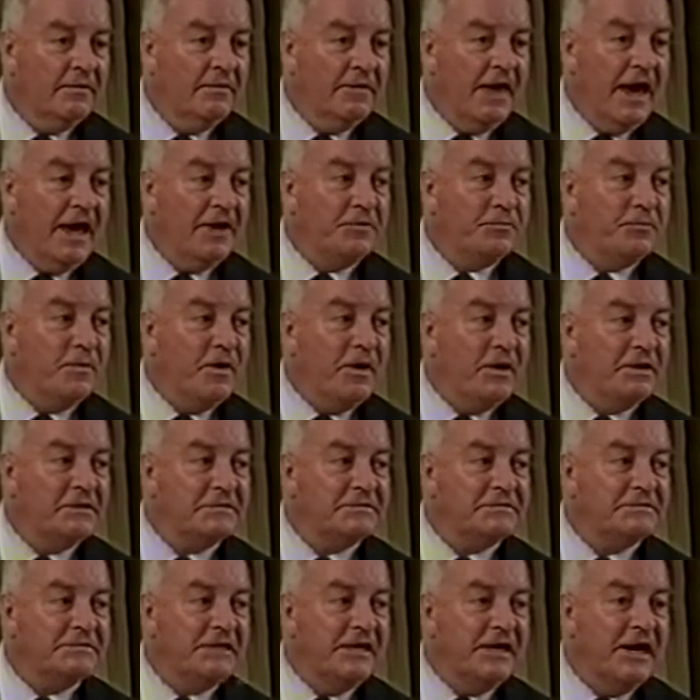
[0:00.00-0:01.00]
That
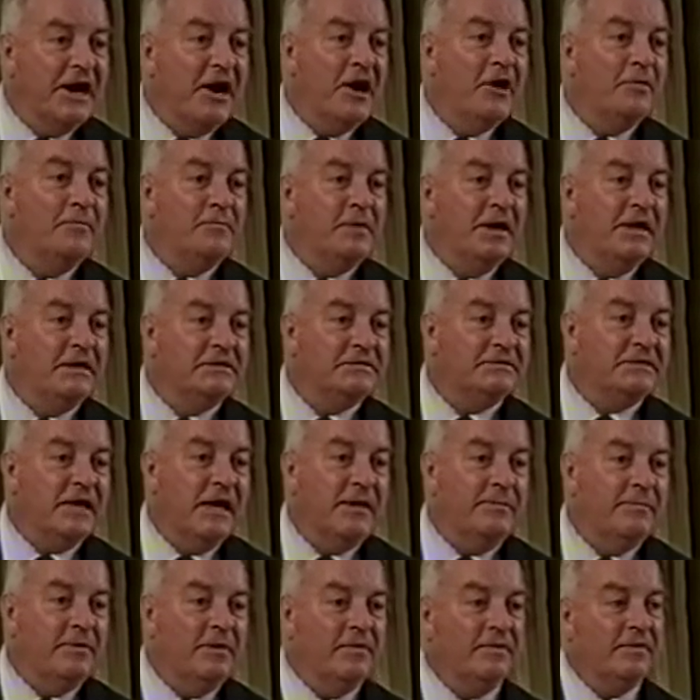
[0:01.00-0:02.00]
was the opening
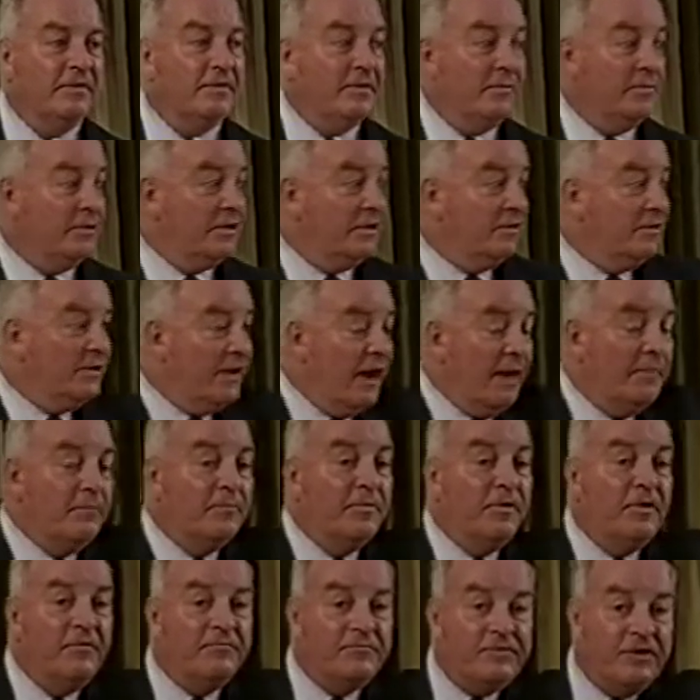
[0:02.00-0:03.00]
statement. There were a
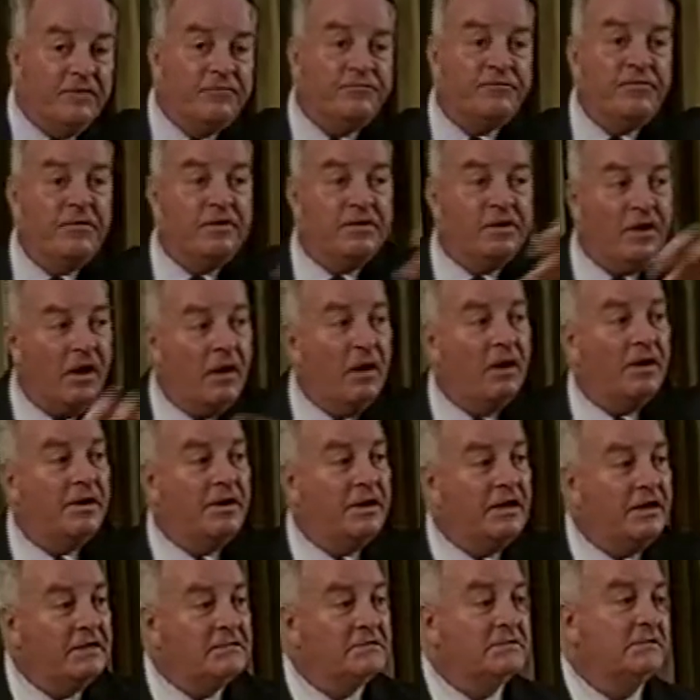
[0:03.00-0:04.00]
number of different
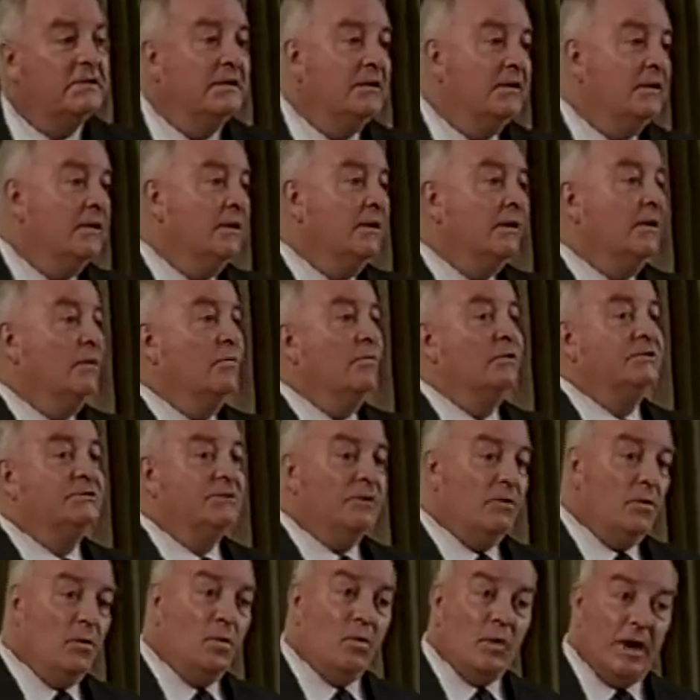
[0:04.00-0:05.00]
colonies
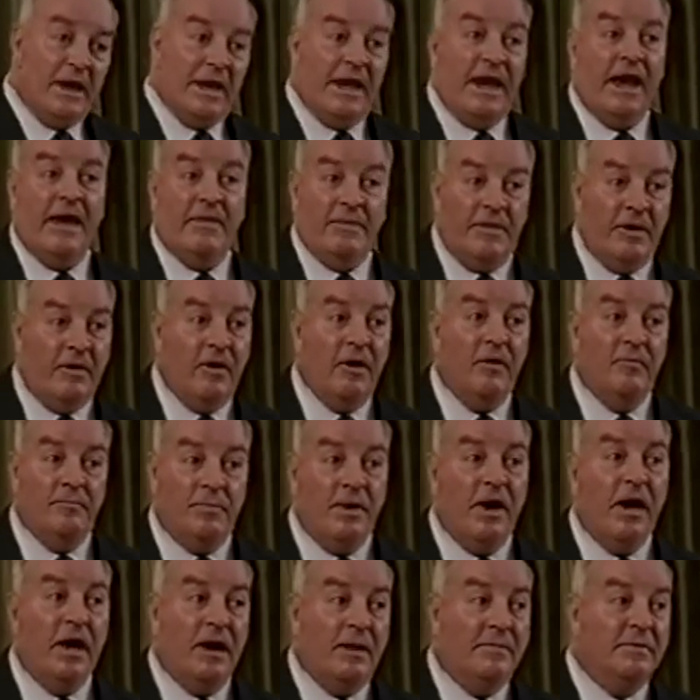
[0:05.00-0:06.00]
which already had their own
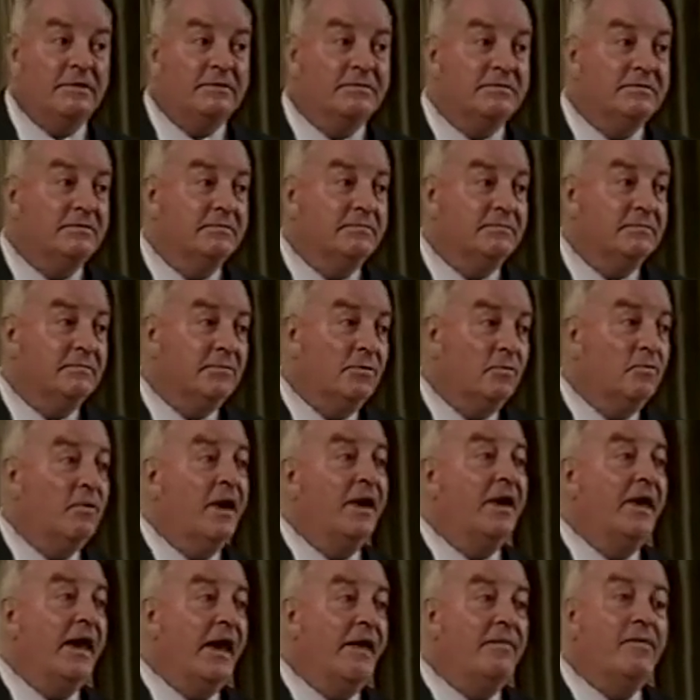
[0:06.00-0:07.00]
parliaments,
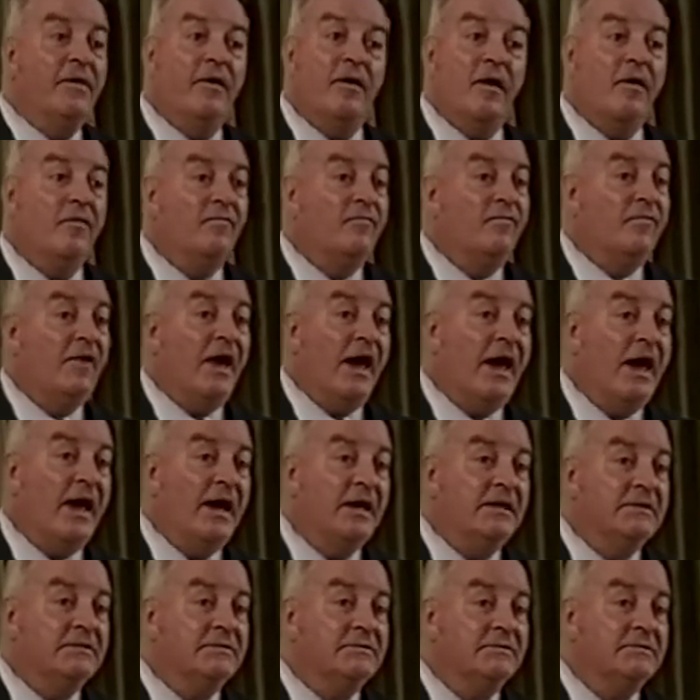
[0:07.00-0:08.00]
already had their own
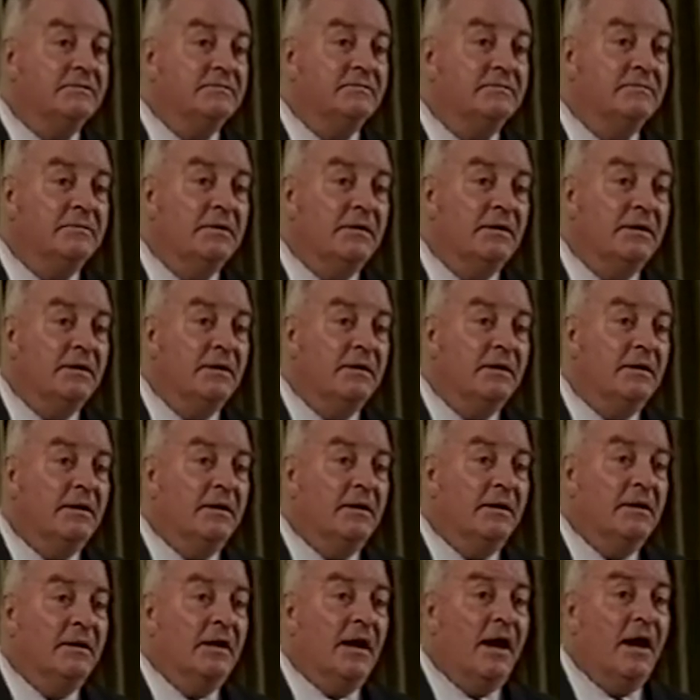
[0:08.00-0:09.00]
flags,
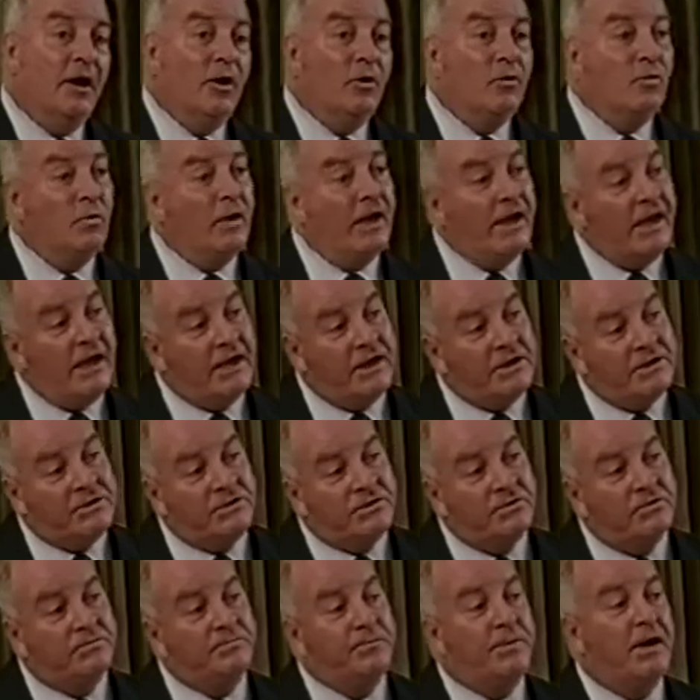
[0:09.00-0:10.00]
agreed
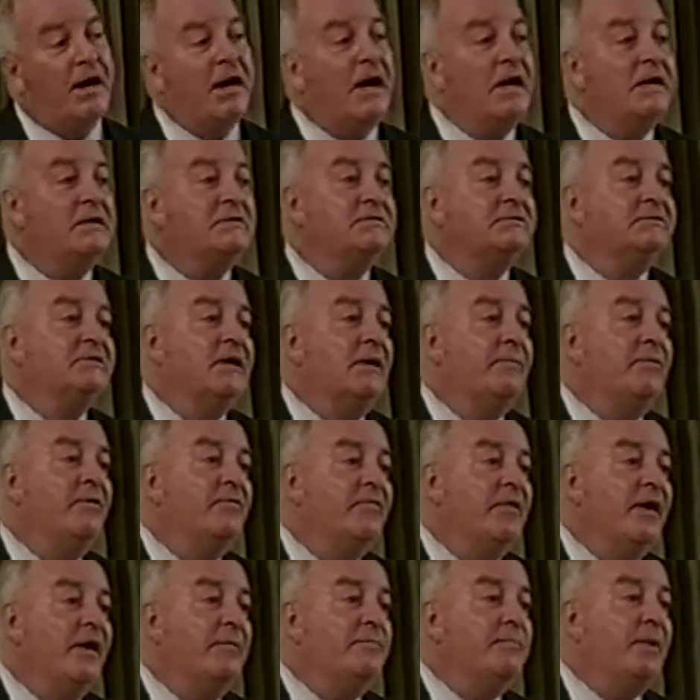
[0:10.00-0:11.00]
to pass some
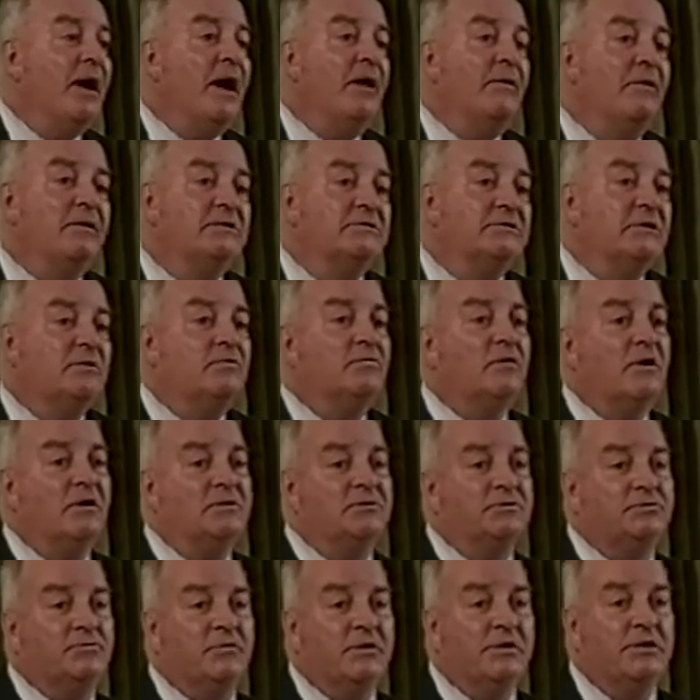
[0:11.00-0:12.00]
of their powers
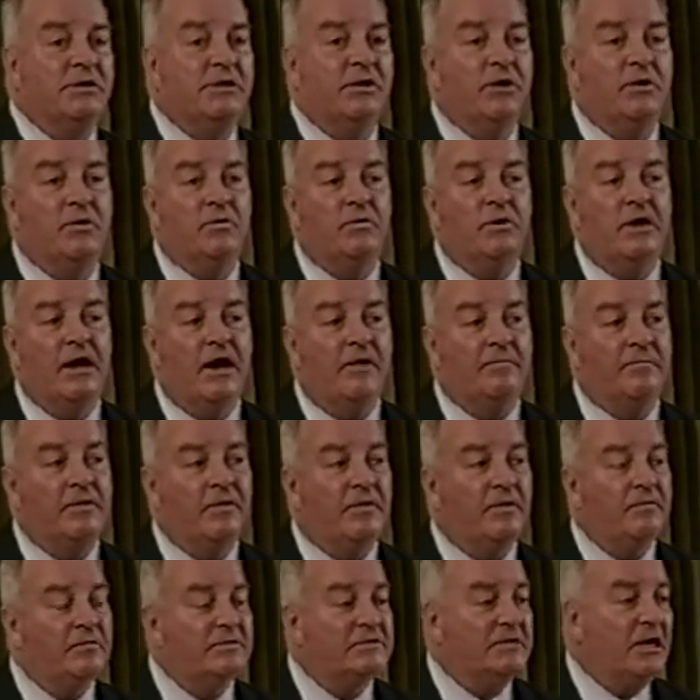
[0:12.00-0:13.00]
across to a new
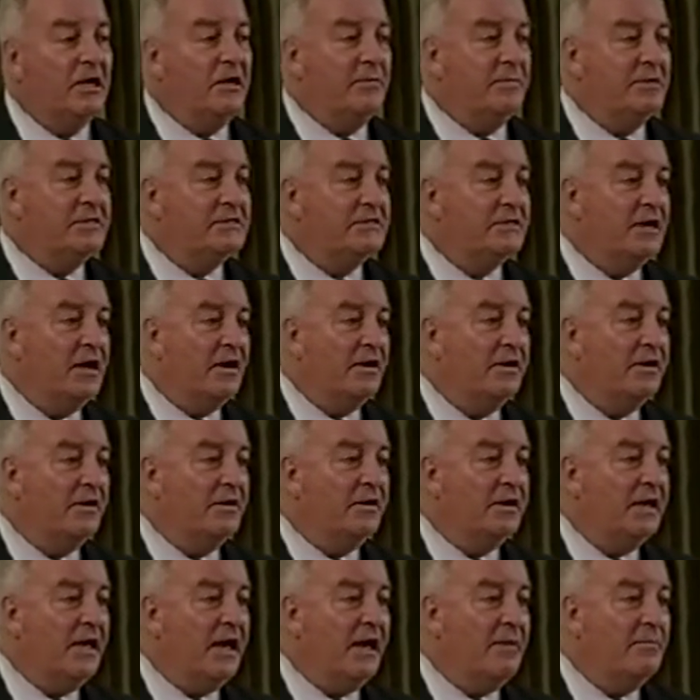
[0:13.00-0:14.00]
government that was going to be started
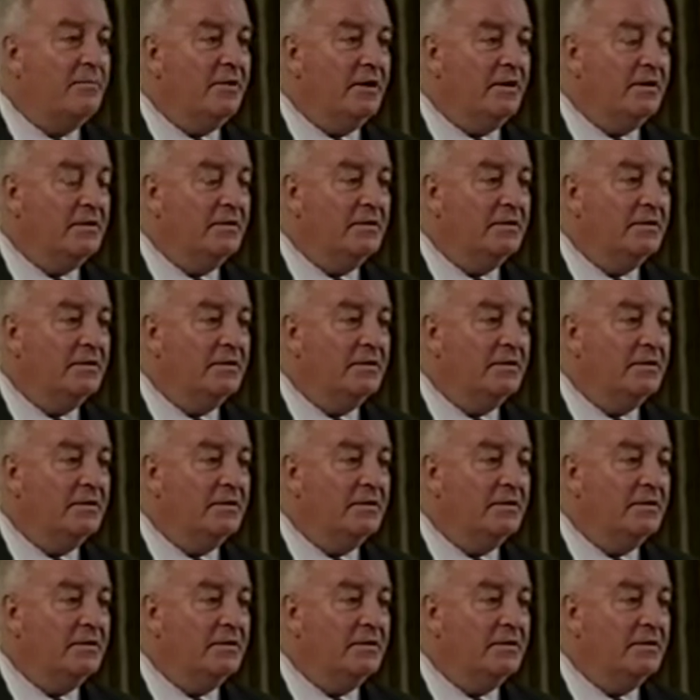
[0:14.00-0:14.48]
in Canberra.